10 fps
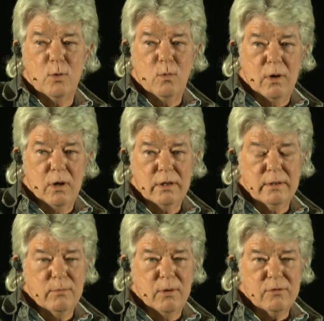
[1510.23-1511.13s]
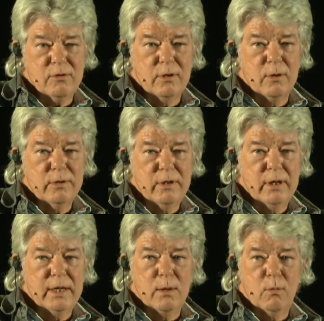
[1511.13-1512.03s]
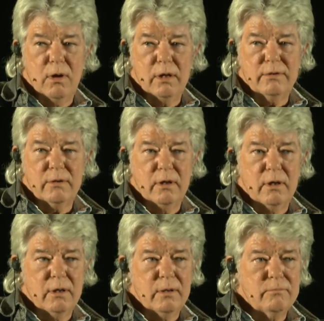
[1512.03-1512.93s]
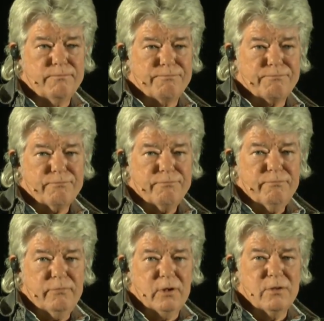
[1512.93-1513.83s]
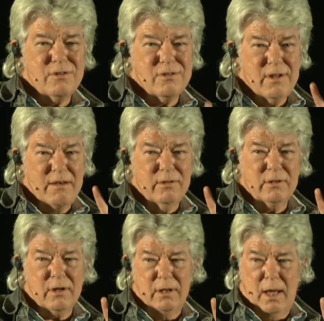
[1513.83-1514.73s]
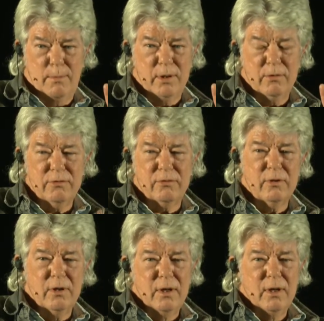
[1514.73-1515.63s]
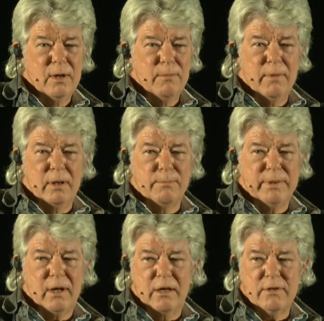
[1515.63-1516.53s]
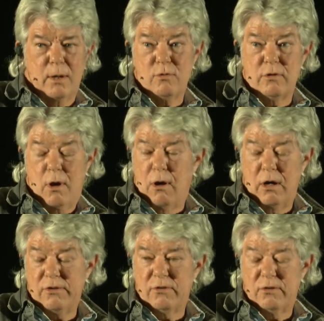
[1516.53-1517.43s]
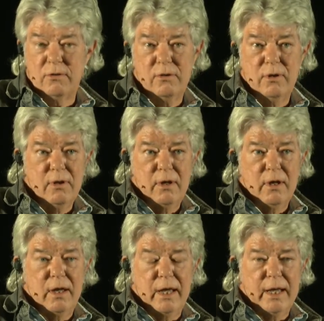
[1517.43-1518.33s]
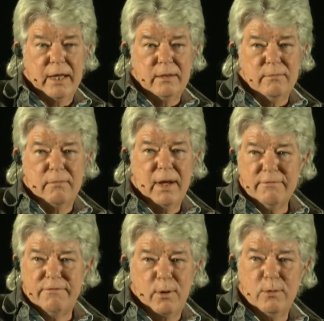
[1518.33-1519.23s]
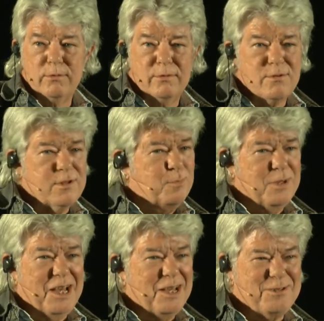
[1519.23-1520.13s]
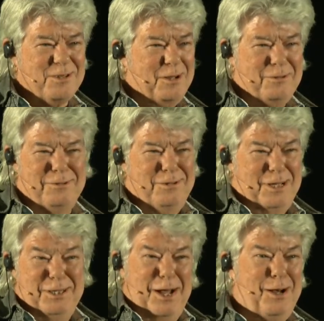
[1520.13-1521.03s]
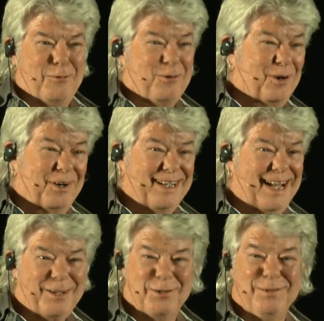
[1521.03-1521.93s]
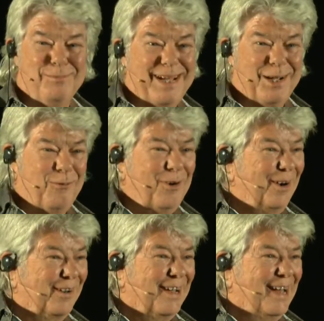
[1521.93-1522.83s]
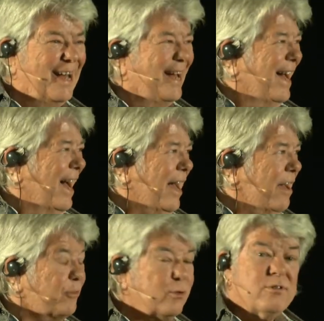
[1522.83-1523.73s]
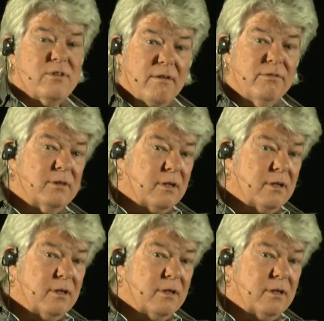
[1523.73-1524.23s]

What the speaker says: a walk in Barcelona, and I walked 7 kilometers because I was lost, and my phone GPS did not work, and I couldn't make it work. After 7